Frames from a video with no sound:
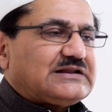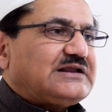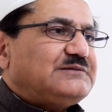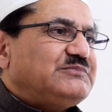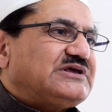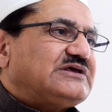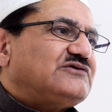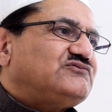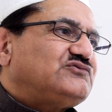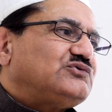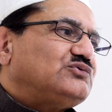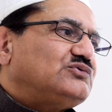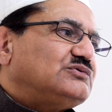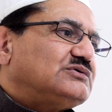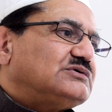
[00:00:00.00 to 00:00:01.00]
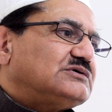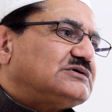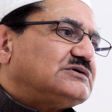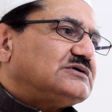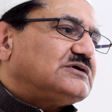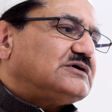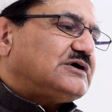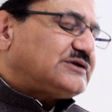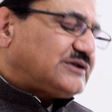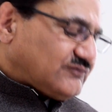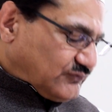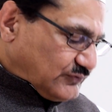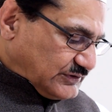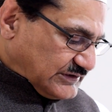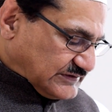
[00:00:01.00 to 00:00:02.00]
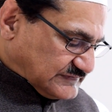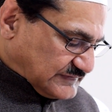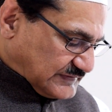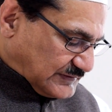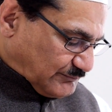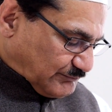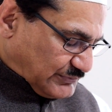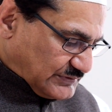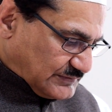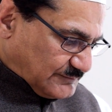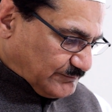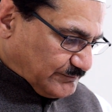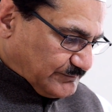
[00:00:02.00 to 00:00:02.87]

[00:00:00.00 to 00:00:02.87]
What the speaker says: Let me give you a different example.